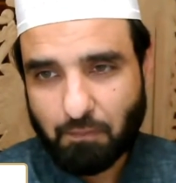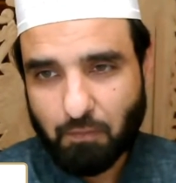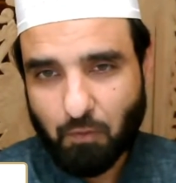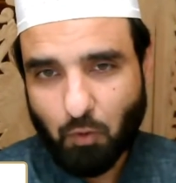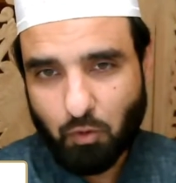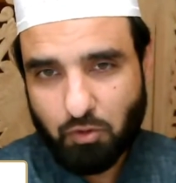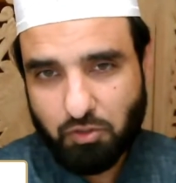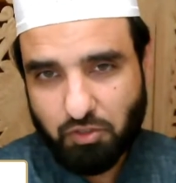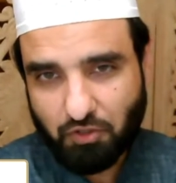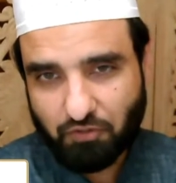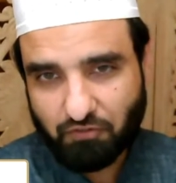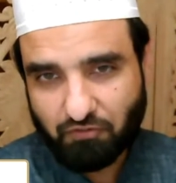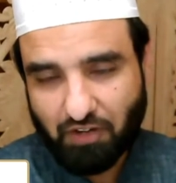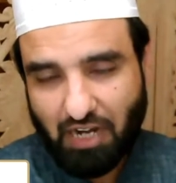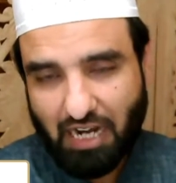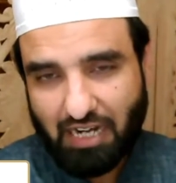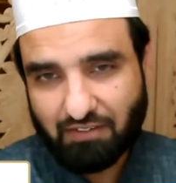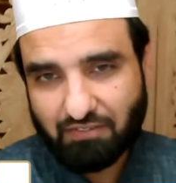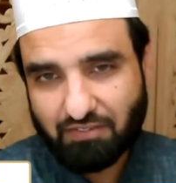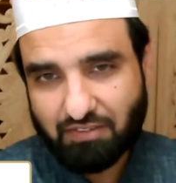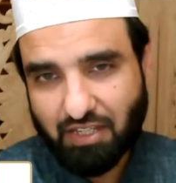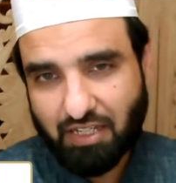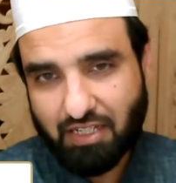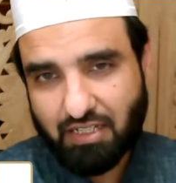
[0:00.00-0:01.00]
Those are
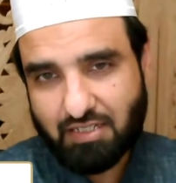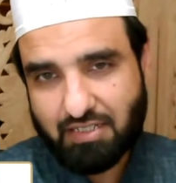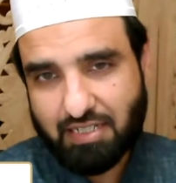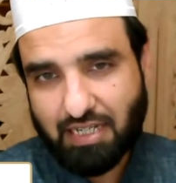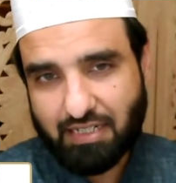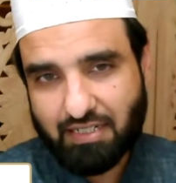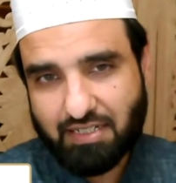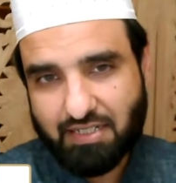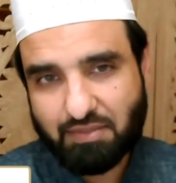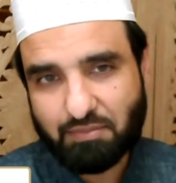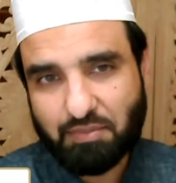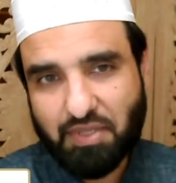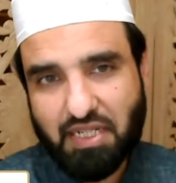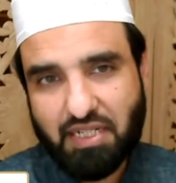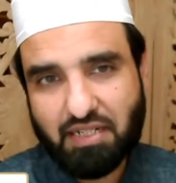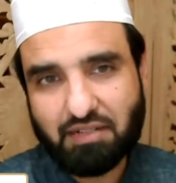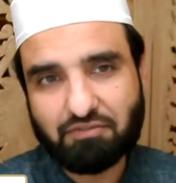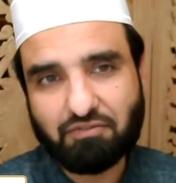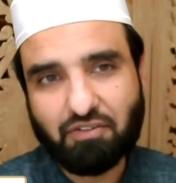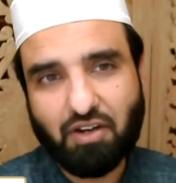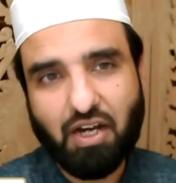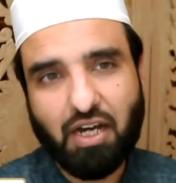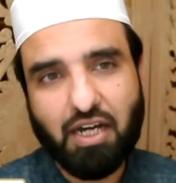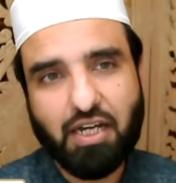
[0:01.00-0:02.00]
5 things that to me
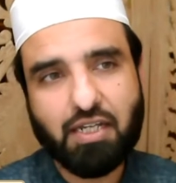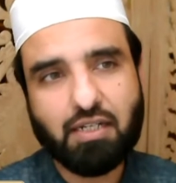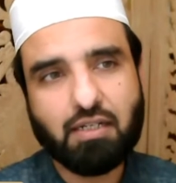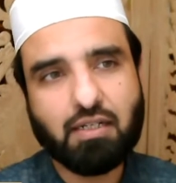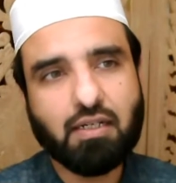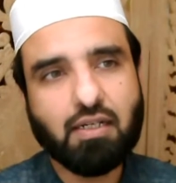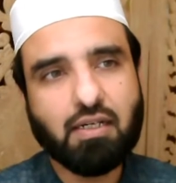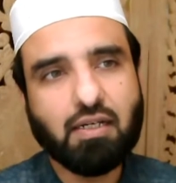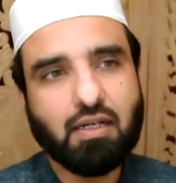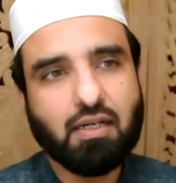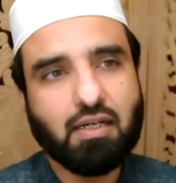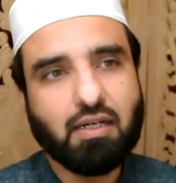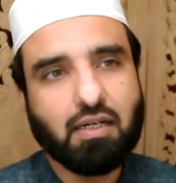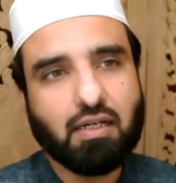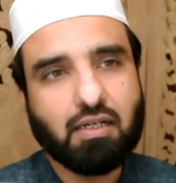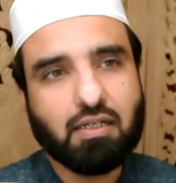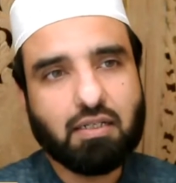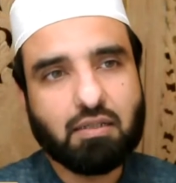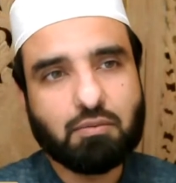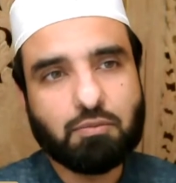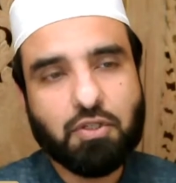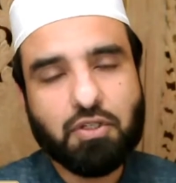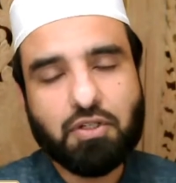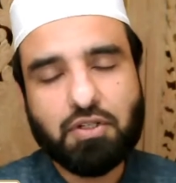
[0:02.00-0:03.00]
define the
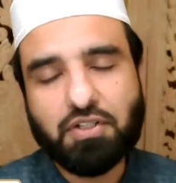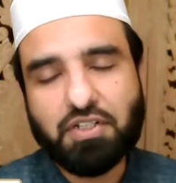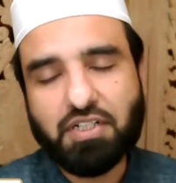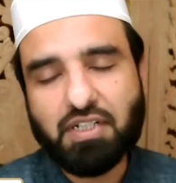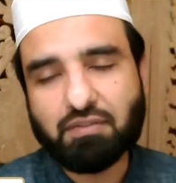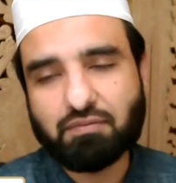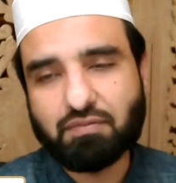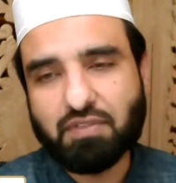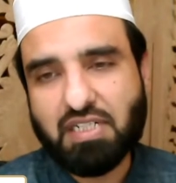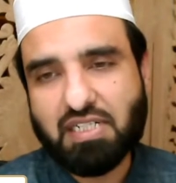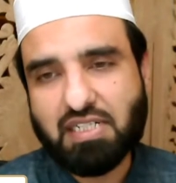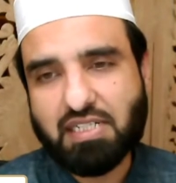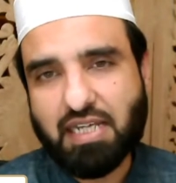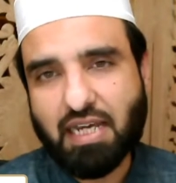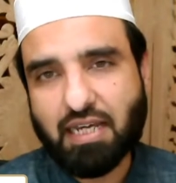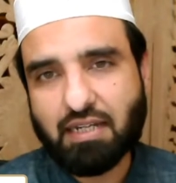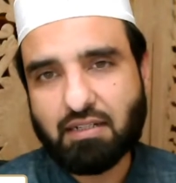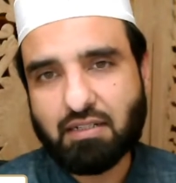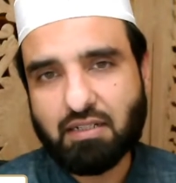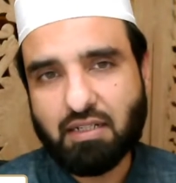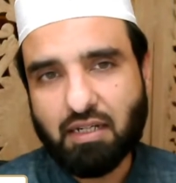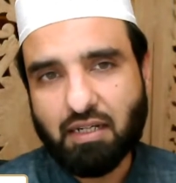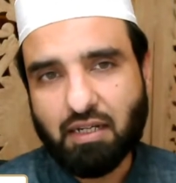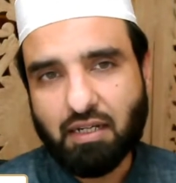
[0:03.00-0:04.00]
community of
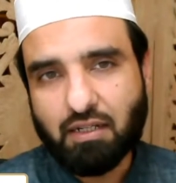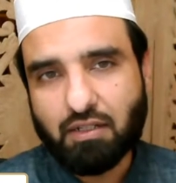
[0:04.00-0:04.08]
dissent.